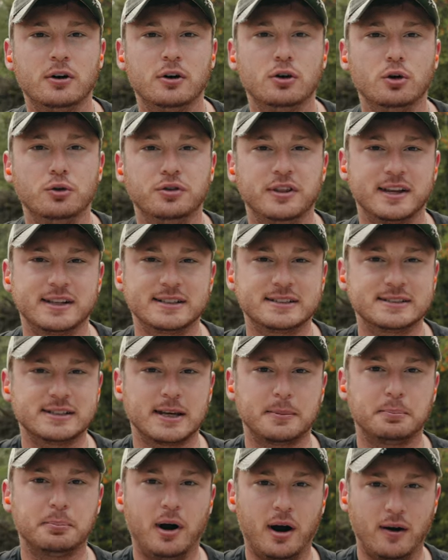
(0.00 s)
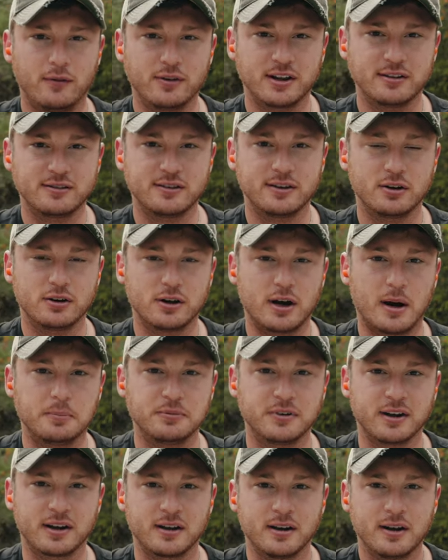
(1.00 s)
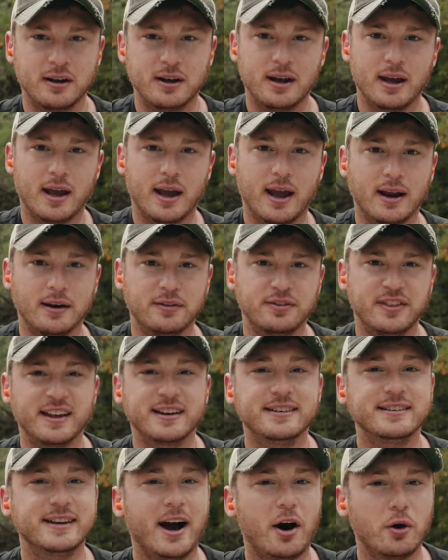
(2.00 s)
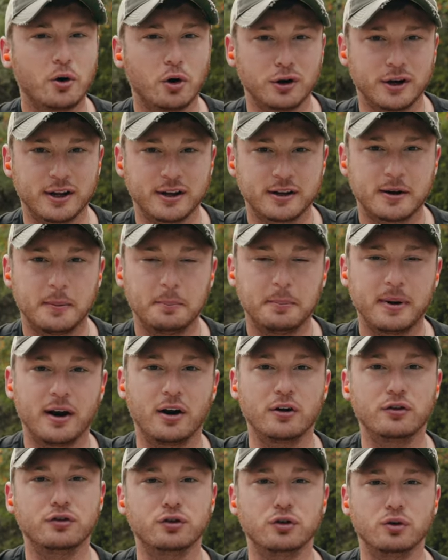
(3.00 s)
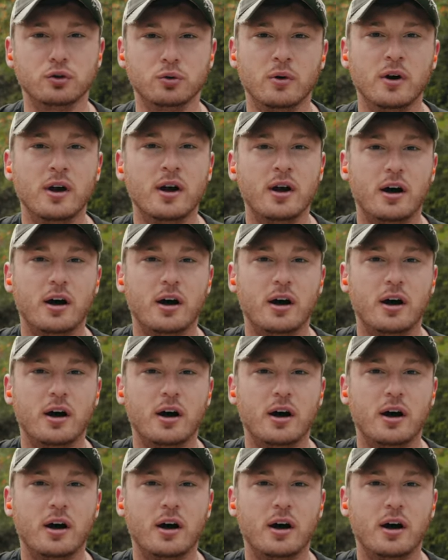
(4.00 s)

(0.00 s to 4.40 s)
who think this is a poverty tier optic and think down on it compared to